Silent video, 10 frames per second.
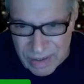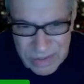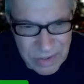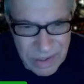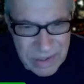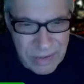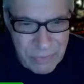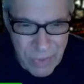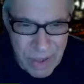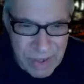He's just a
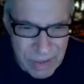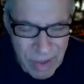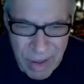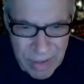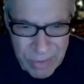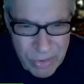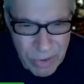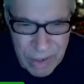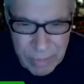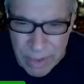fucking liar
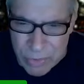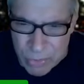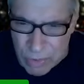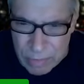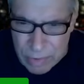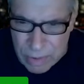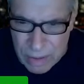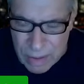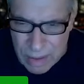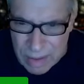trying to make trouble.
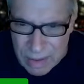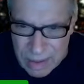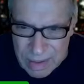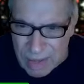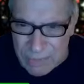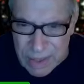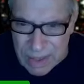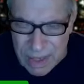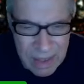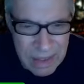He never
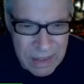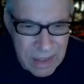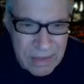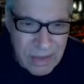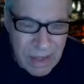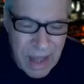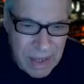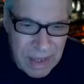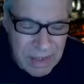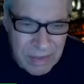did anything
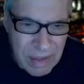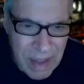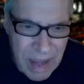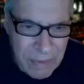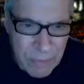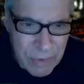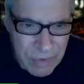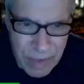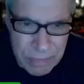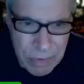in his life
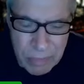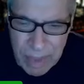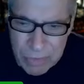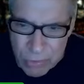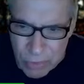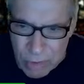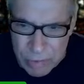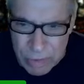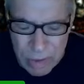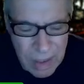except to make
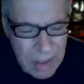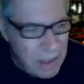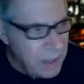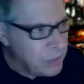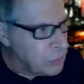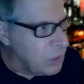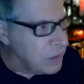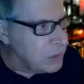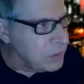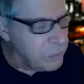trouble and
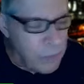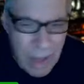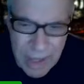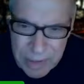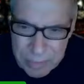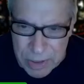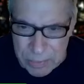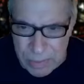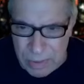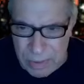try to divide
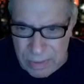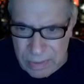people